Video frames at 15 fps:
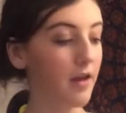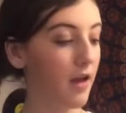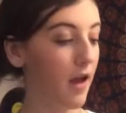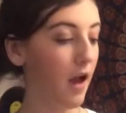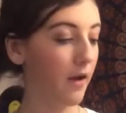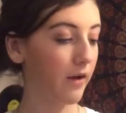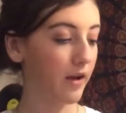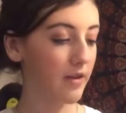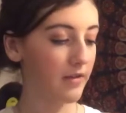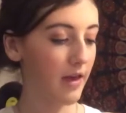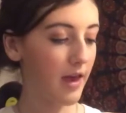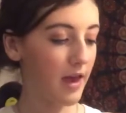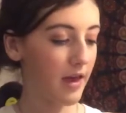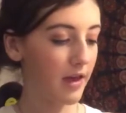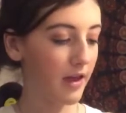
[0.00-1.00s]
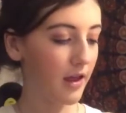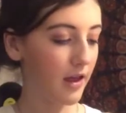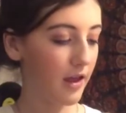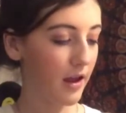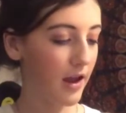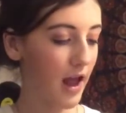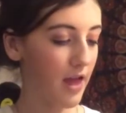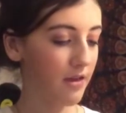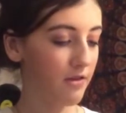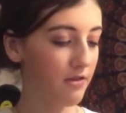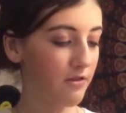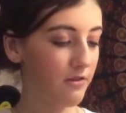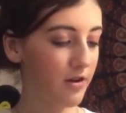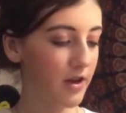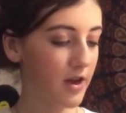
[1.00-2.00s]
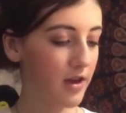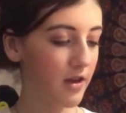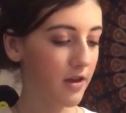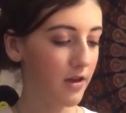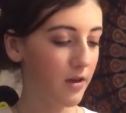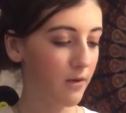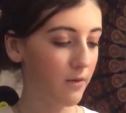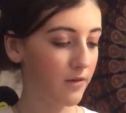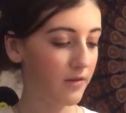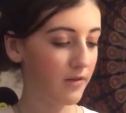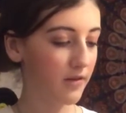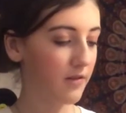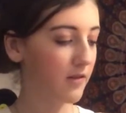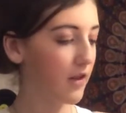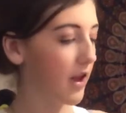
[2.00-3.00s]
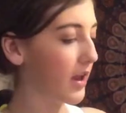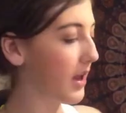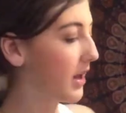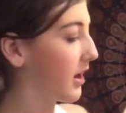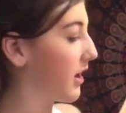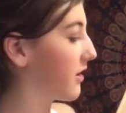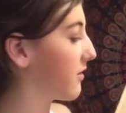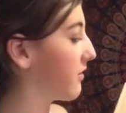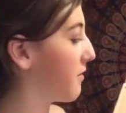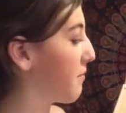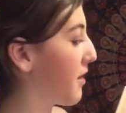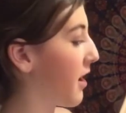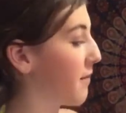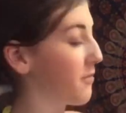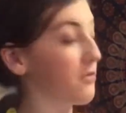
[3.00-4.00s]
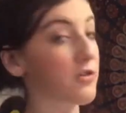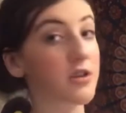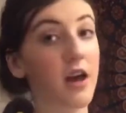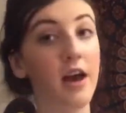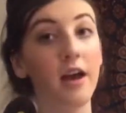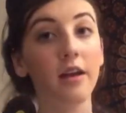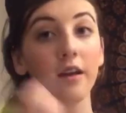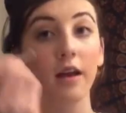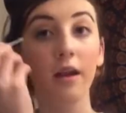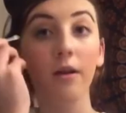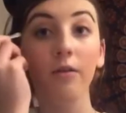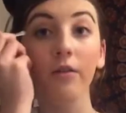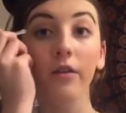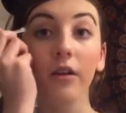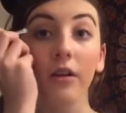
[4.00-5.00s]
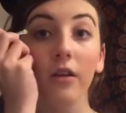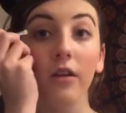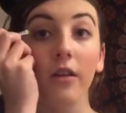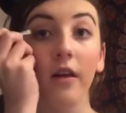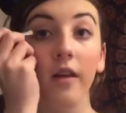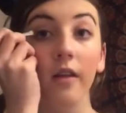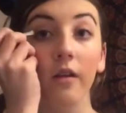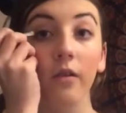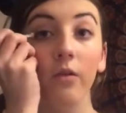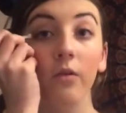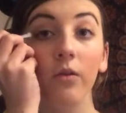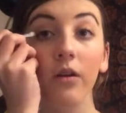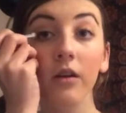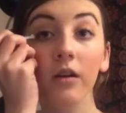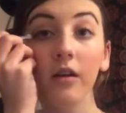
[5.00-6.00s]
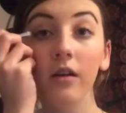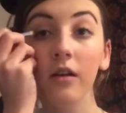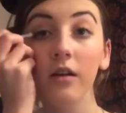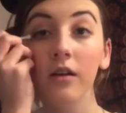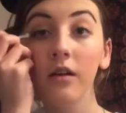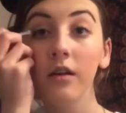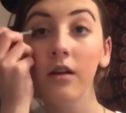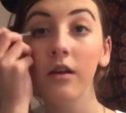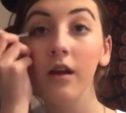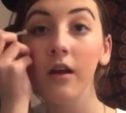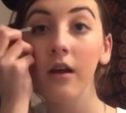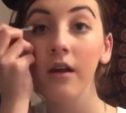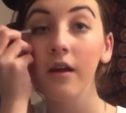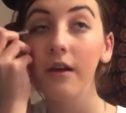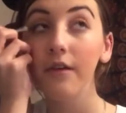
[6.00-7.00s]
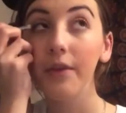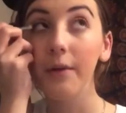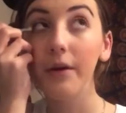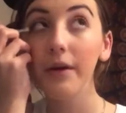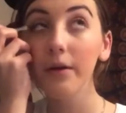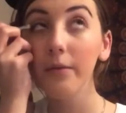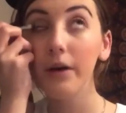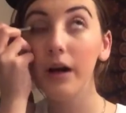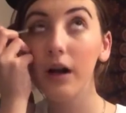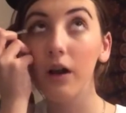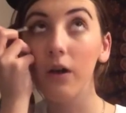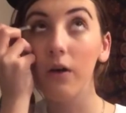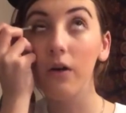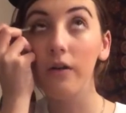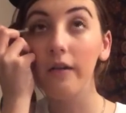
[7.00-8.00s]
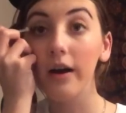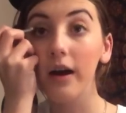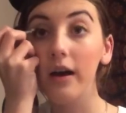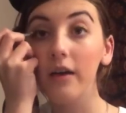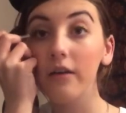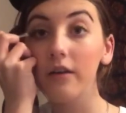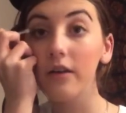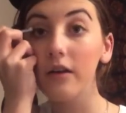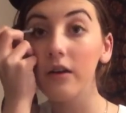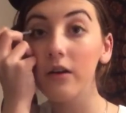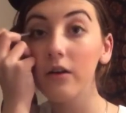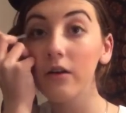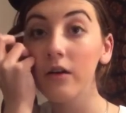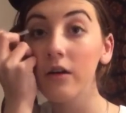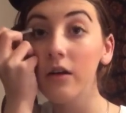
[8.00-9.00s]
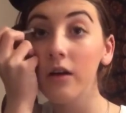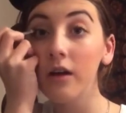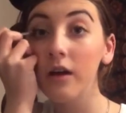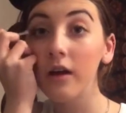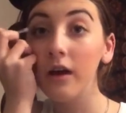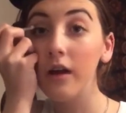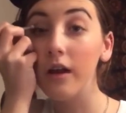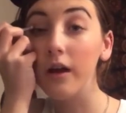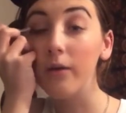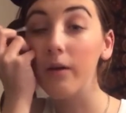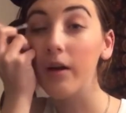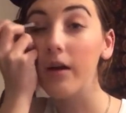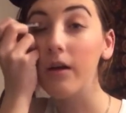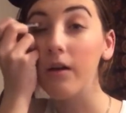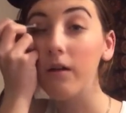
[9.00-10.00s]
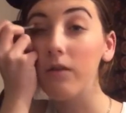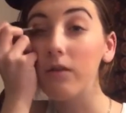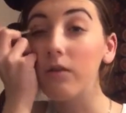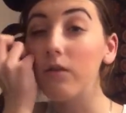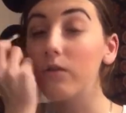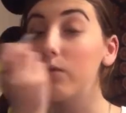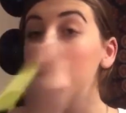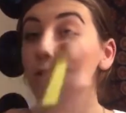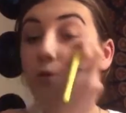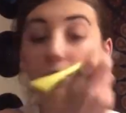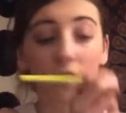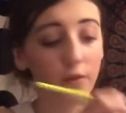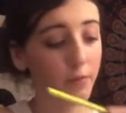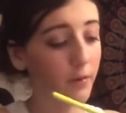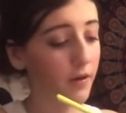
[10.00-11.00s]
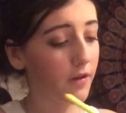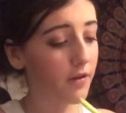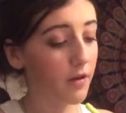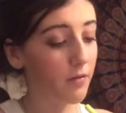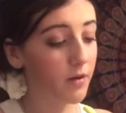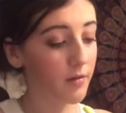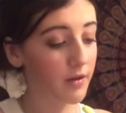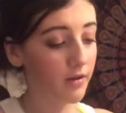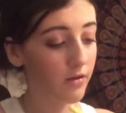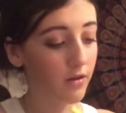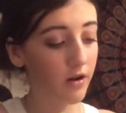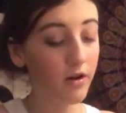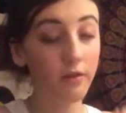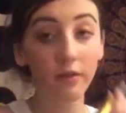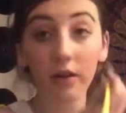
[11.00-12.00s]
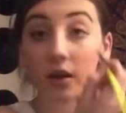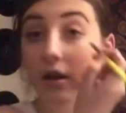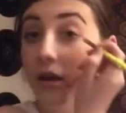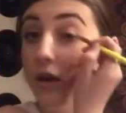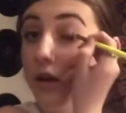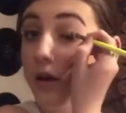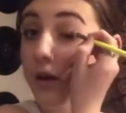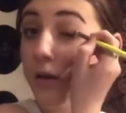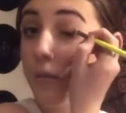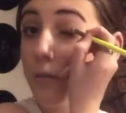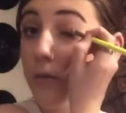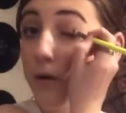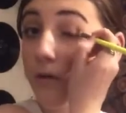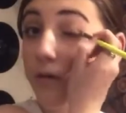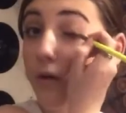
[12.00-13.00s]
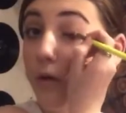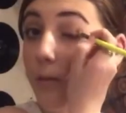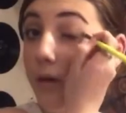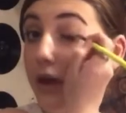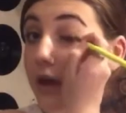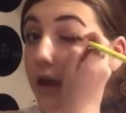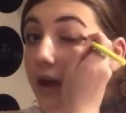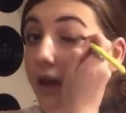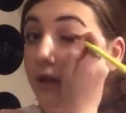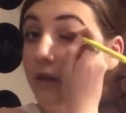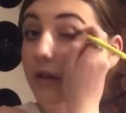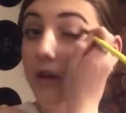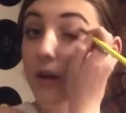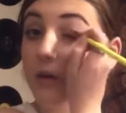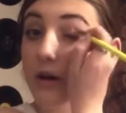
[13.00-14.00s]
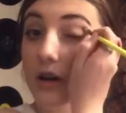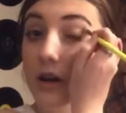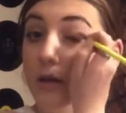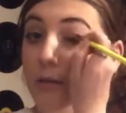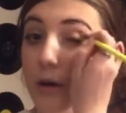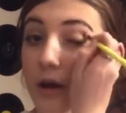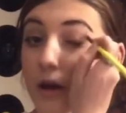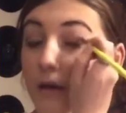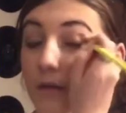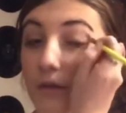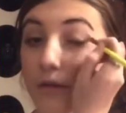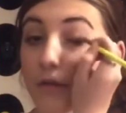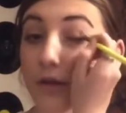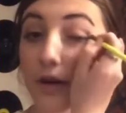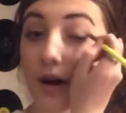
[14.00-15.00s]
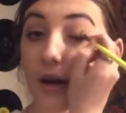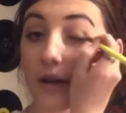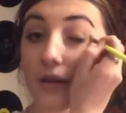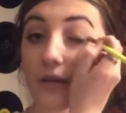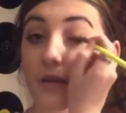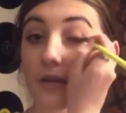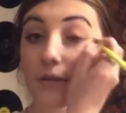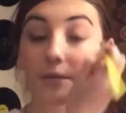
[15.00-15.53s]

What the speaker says: I'm going to take Legendary, which is a slightly glittery purple shade, and I'm just going to do that in the corner. So I don't wear a lot of eyeshadow, like when I go into school, just because I don't want to be told off. But for the weekends, I quite like playing with different colours.